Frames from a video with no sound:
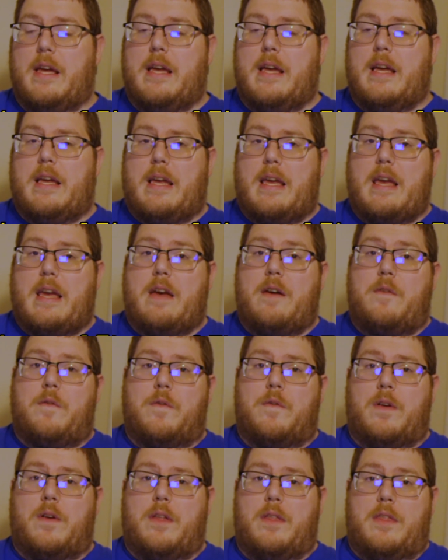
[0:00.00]
If
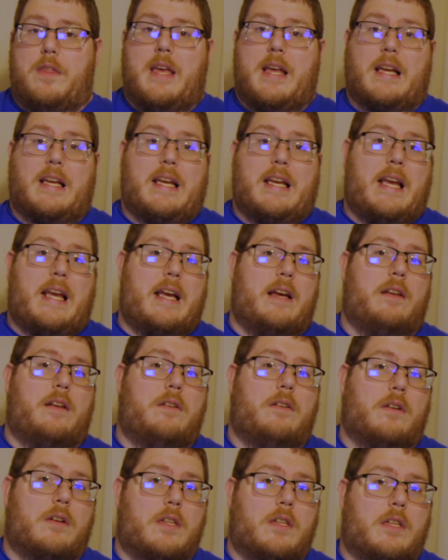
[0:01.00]
they can
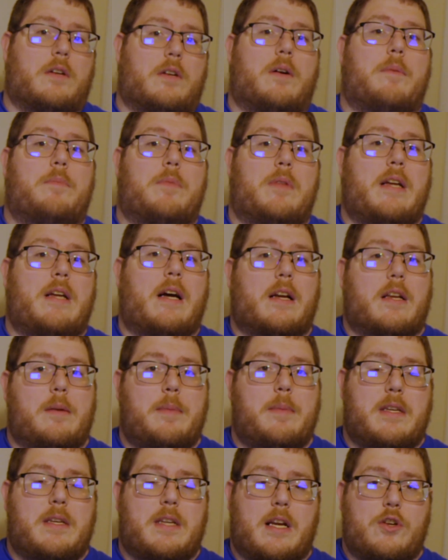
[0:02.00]
clear up the
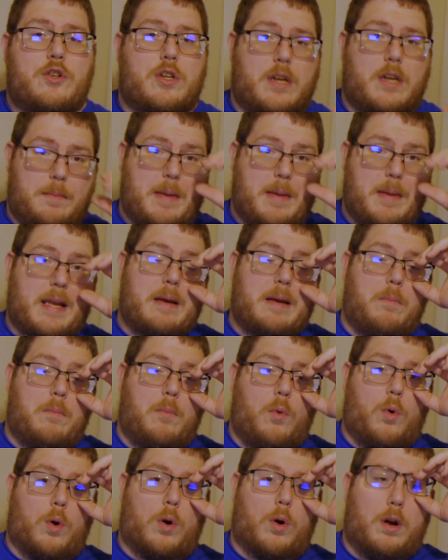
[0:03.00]
documentation and make it
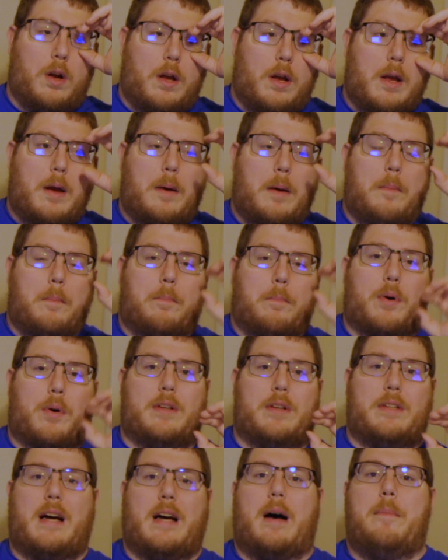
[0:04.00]
more
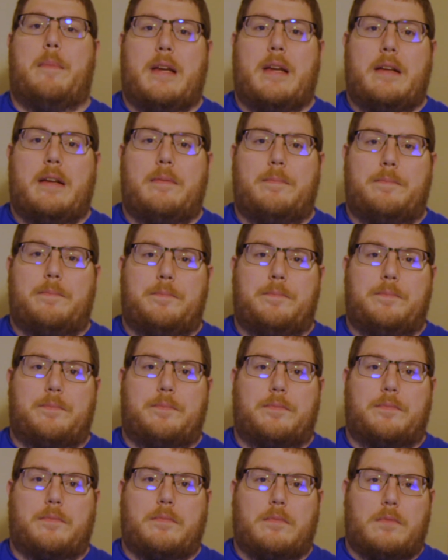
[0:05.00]
predominant,
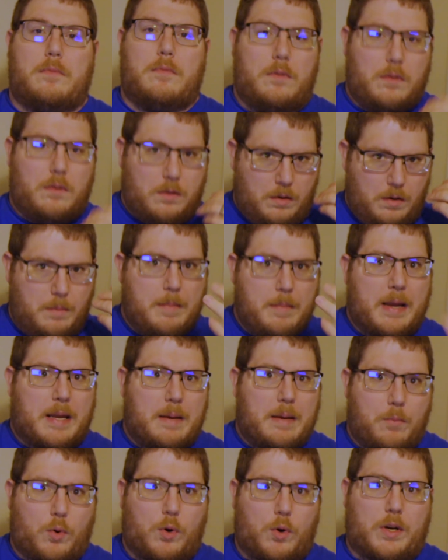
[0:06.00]
make it
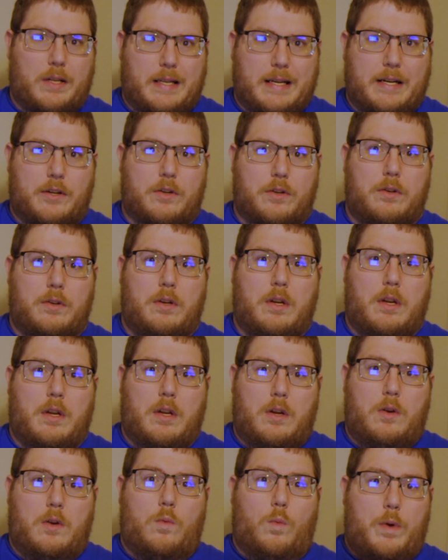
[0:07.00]
more clear
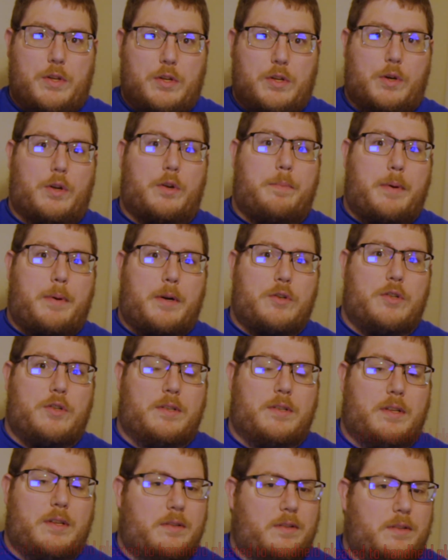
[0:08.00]
when you go to purchase
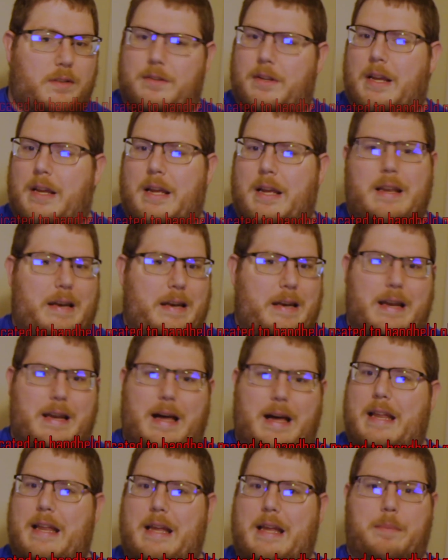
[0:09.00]
this is
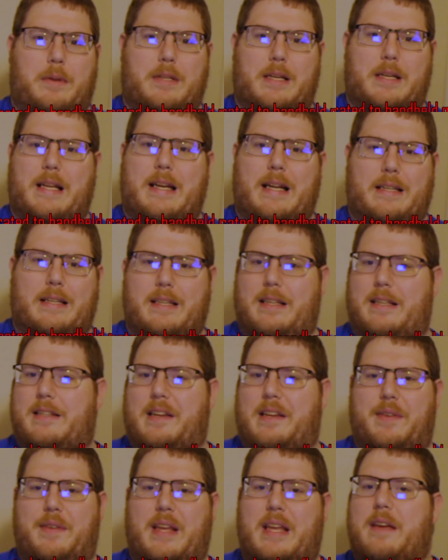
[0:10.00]
not able to connect to the
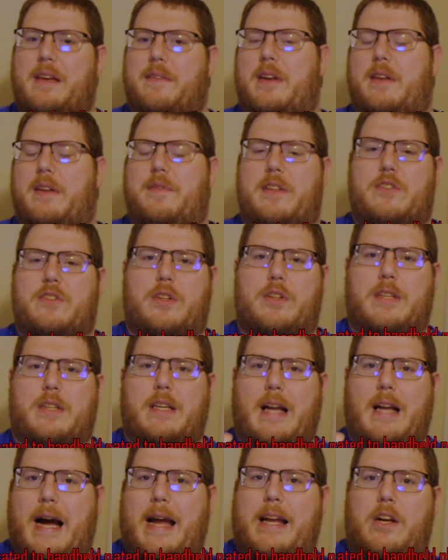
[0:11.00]
TV, even if it's just an
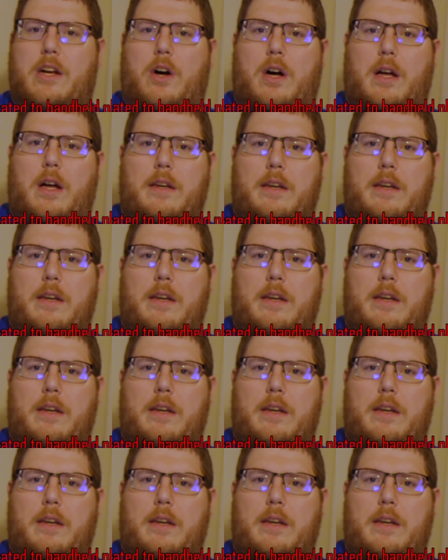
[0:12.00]
icon